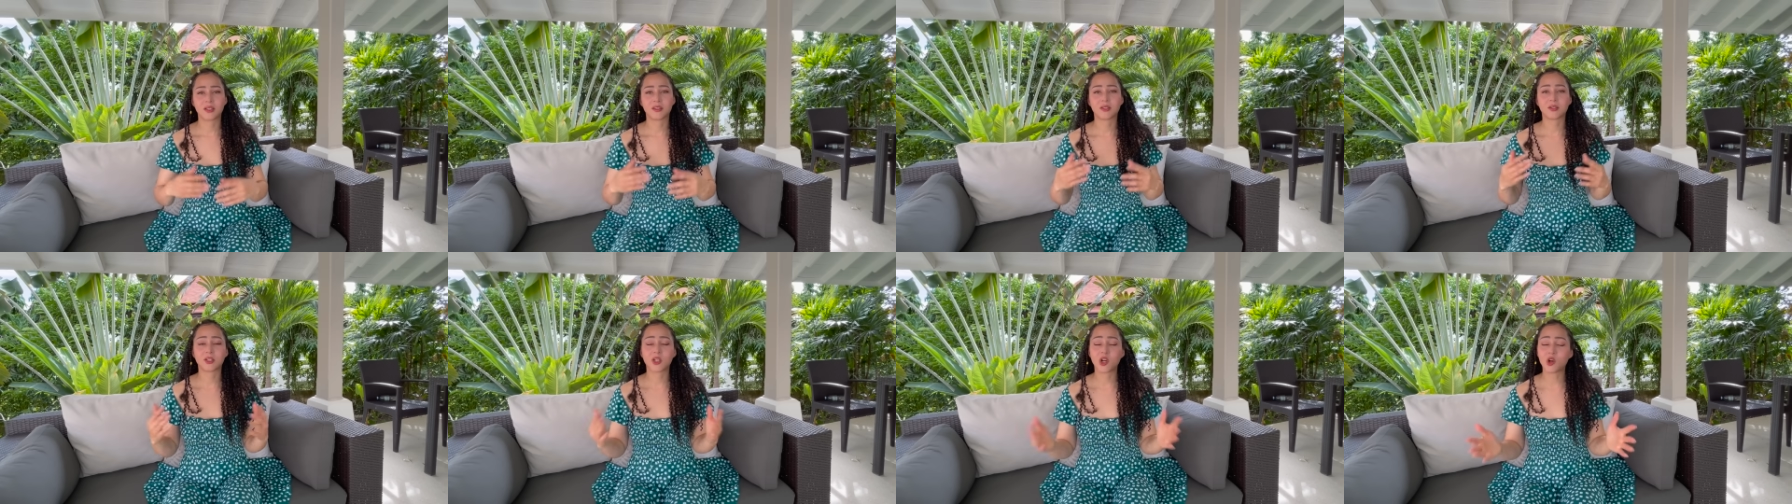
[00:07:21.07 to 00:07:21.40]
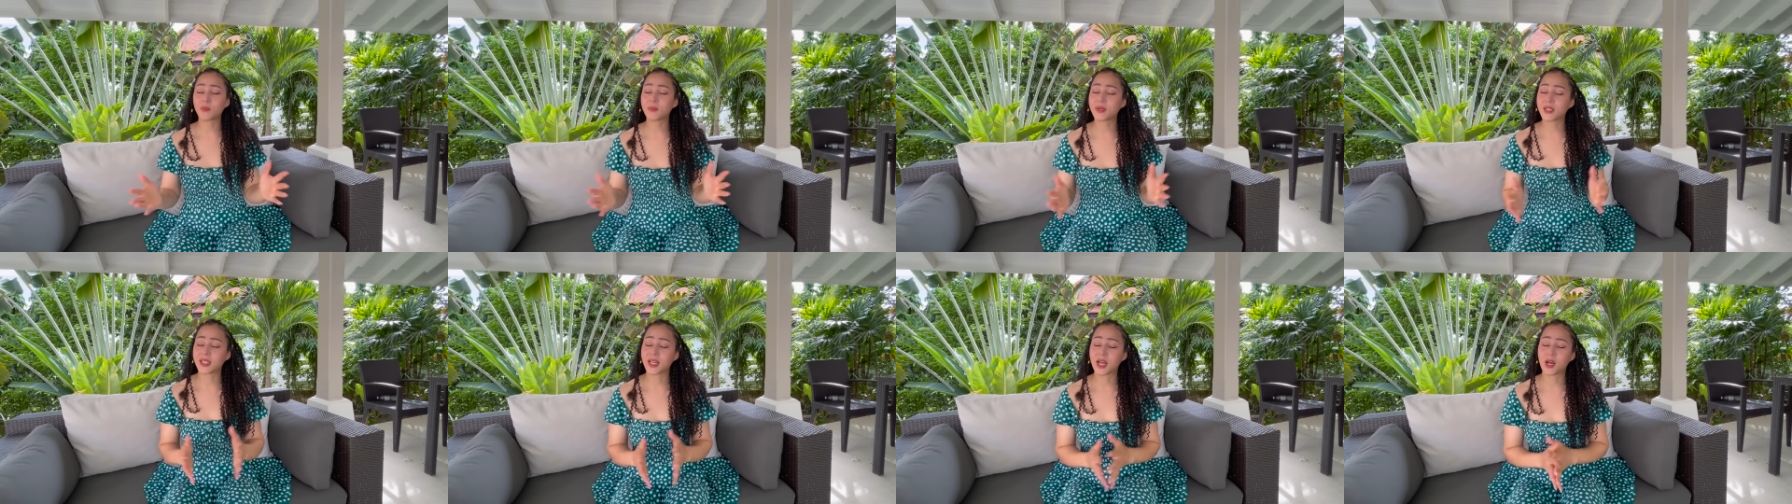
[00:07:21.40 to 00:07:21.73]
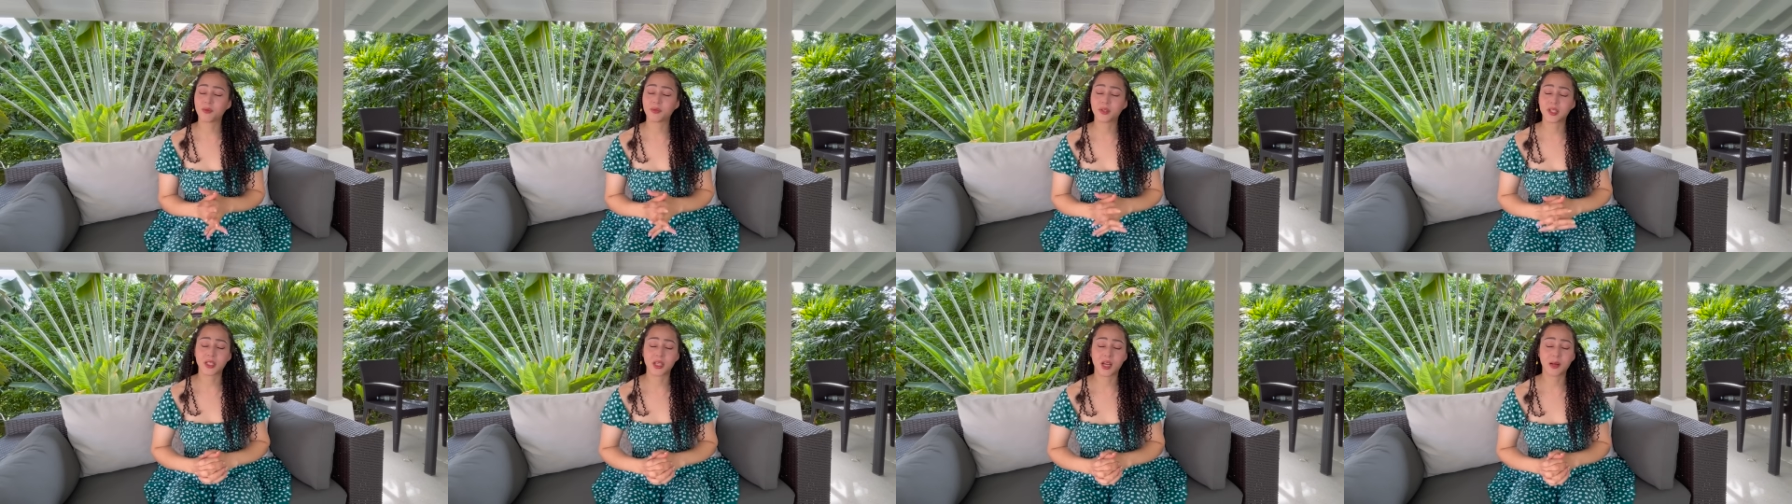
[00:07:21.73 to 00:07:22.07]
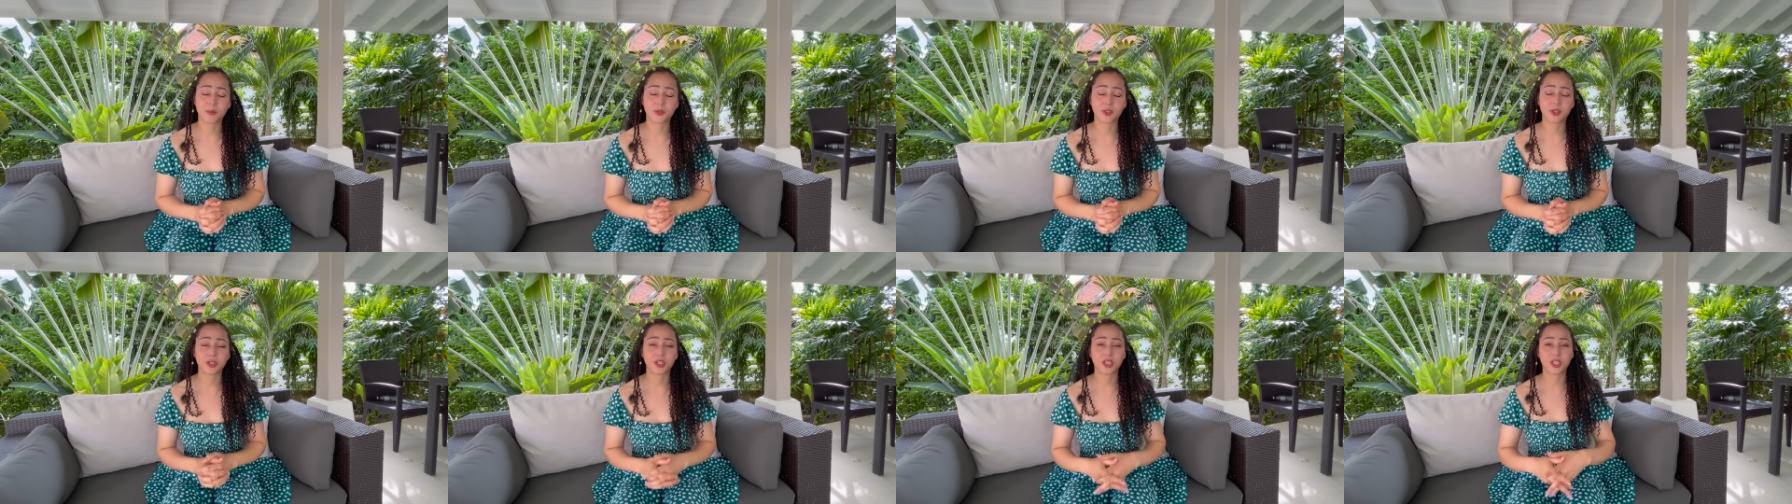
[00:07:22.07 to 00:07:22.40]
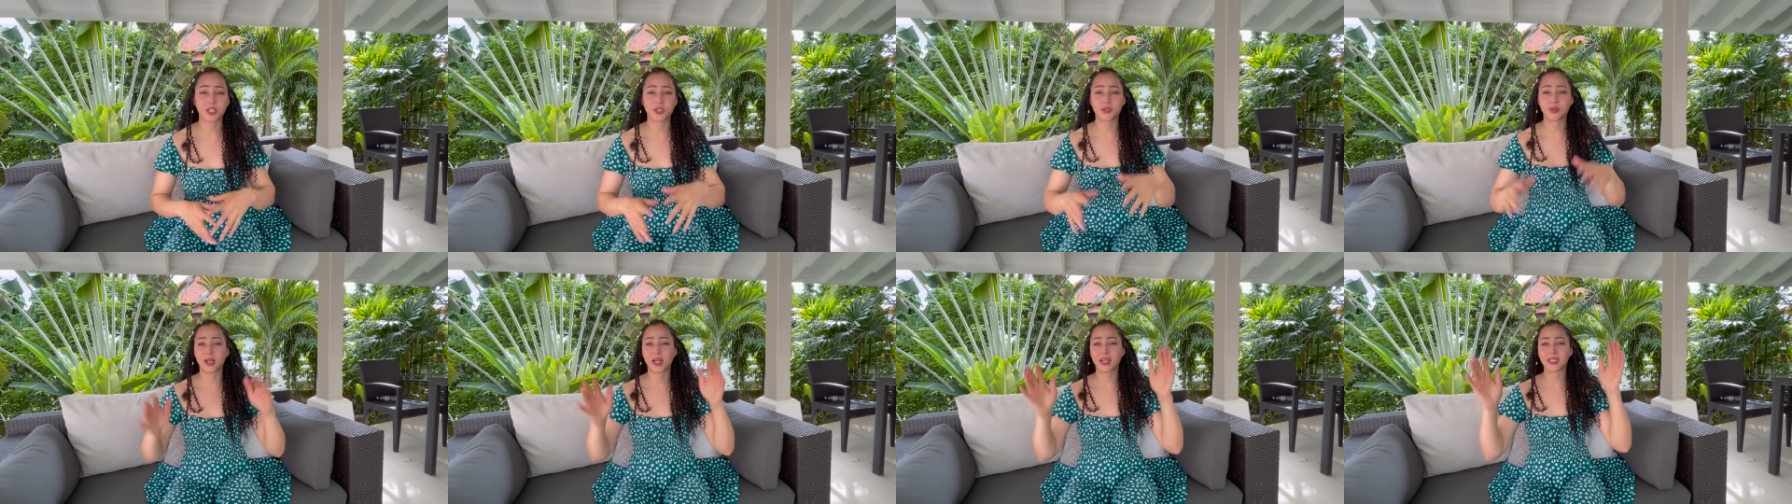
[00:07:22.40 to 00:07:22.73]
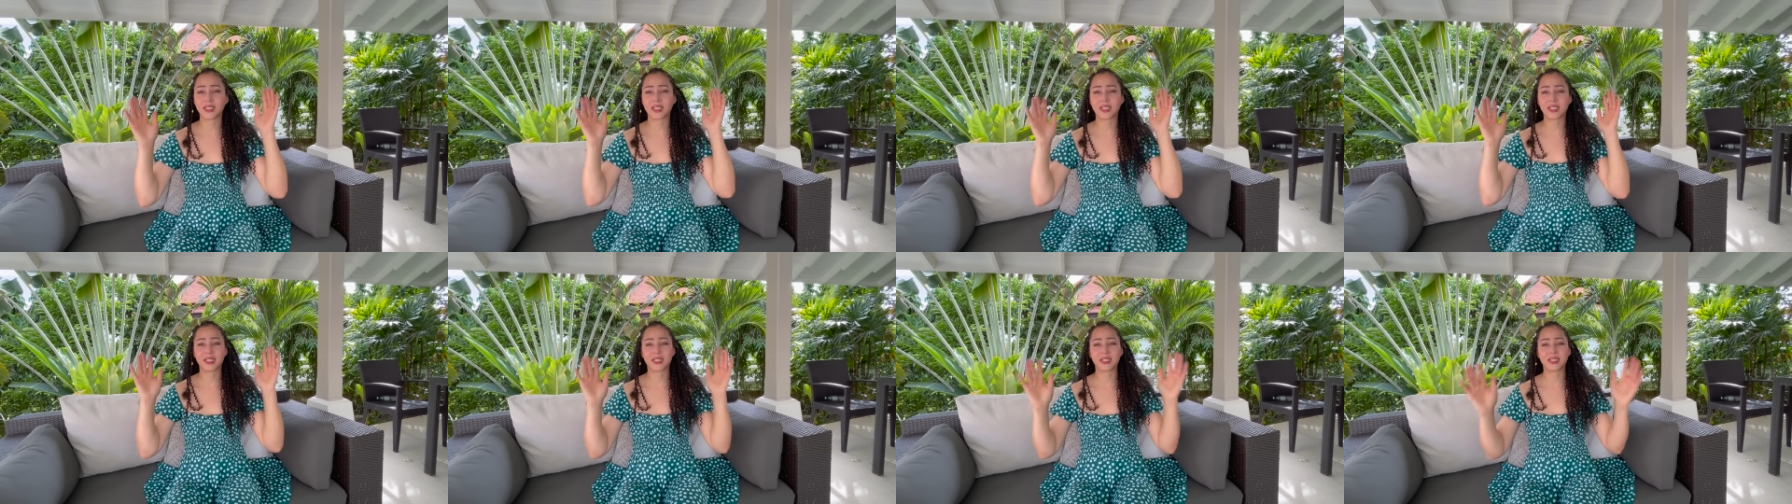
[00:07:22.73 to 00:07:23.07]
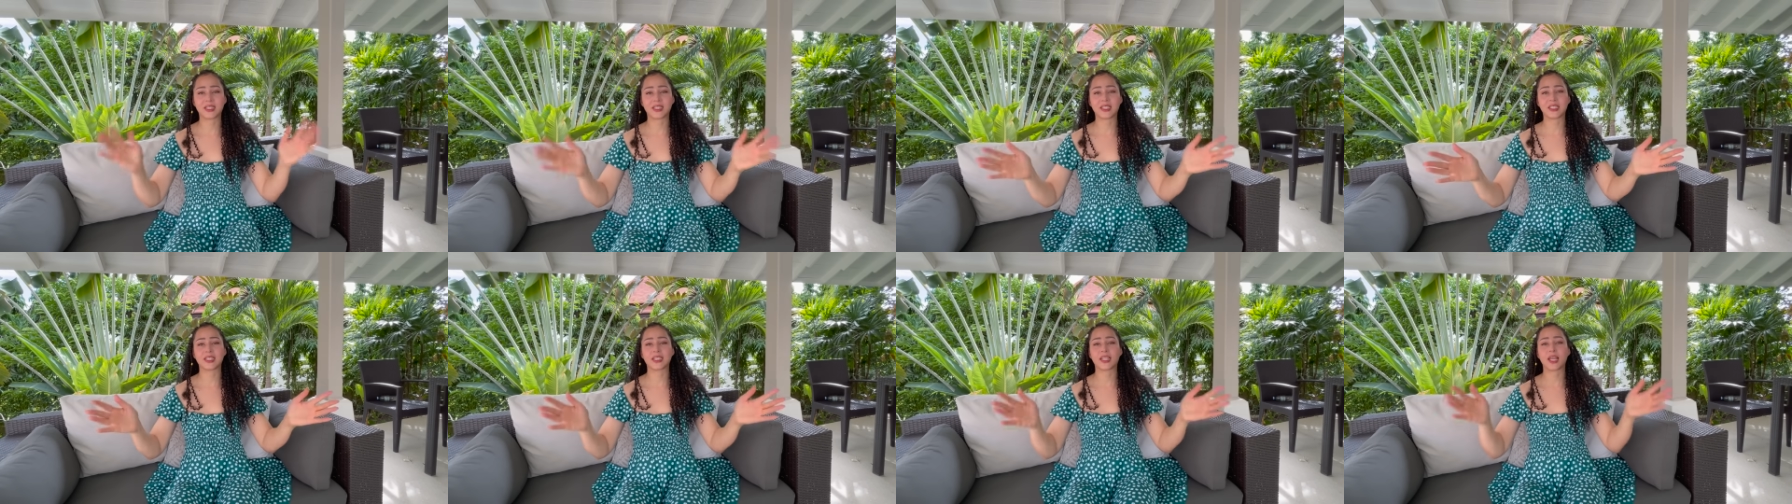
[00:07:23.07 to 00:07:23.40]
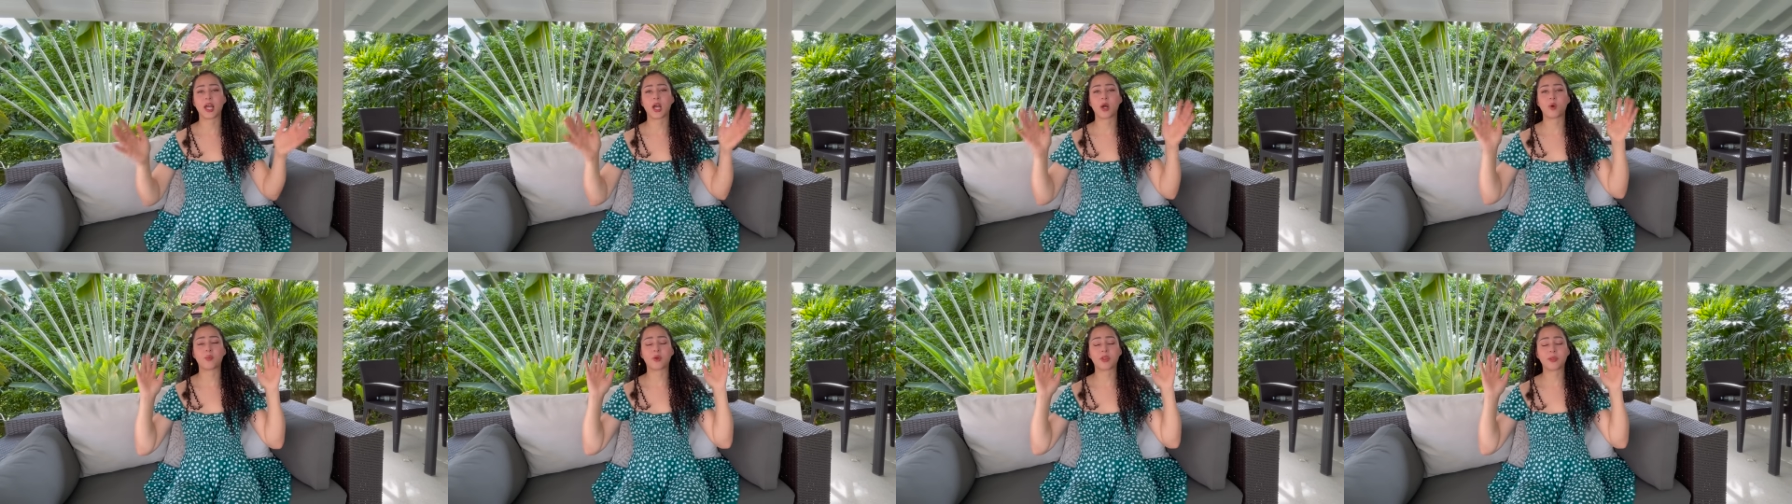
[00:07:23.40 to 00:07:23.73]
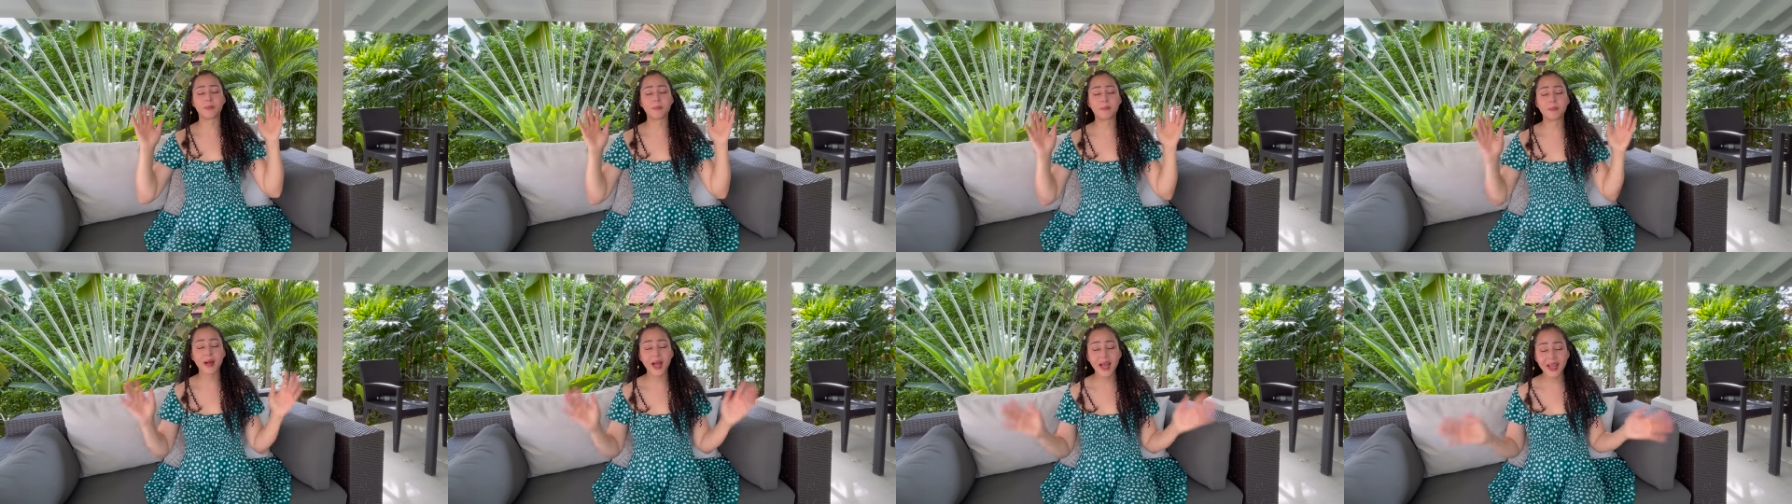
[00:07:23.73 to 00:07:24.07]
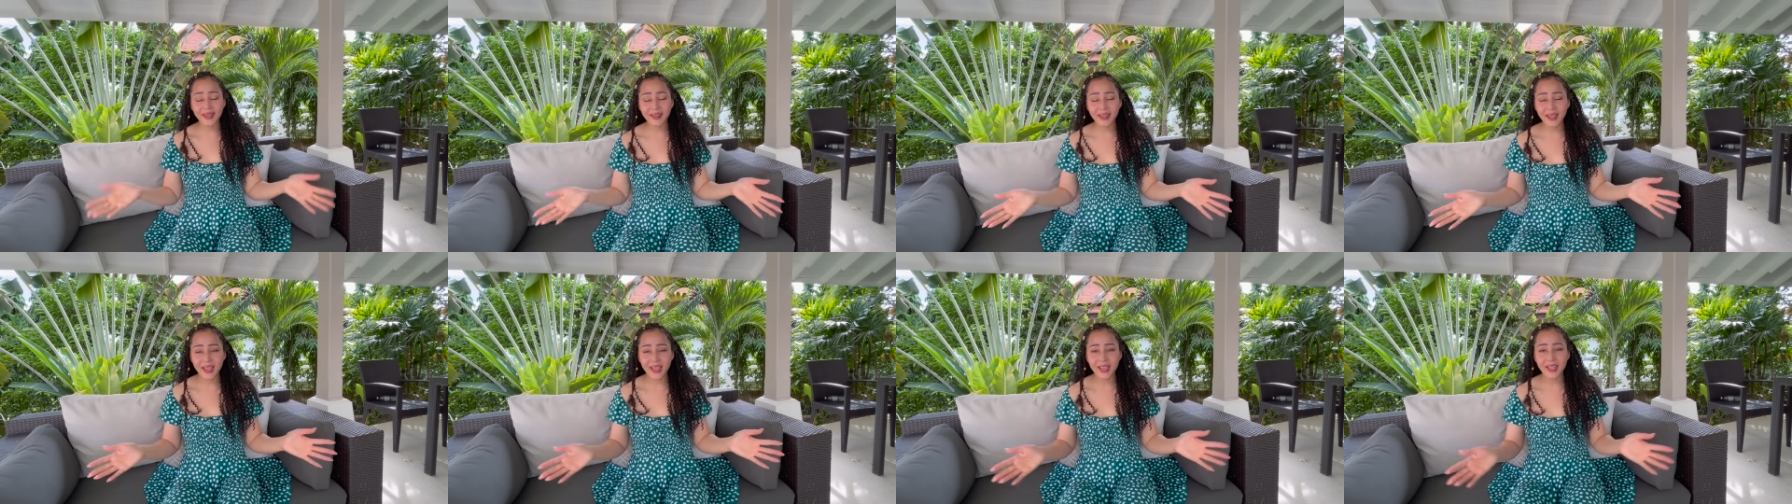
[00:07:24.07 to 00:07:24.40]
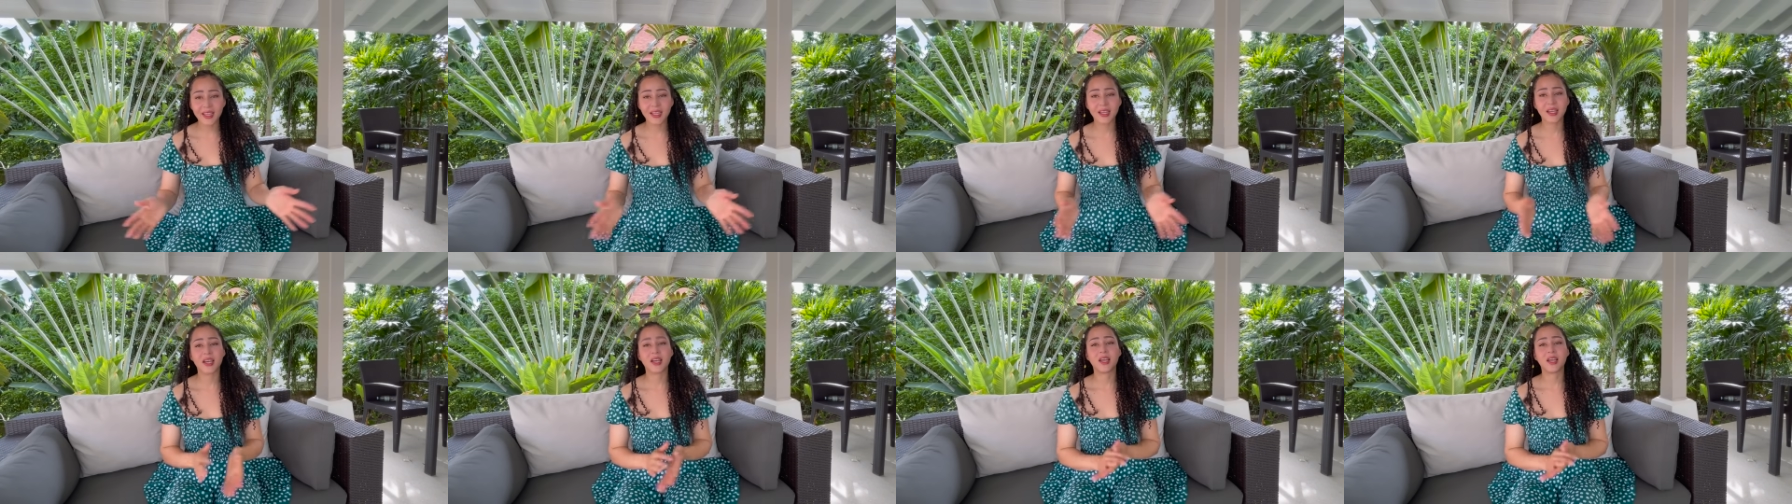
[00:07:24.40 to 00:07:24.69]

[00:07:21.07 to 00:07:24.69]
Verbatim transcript: So don't miss out on this opportunity. You guys can get a discount with my link.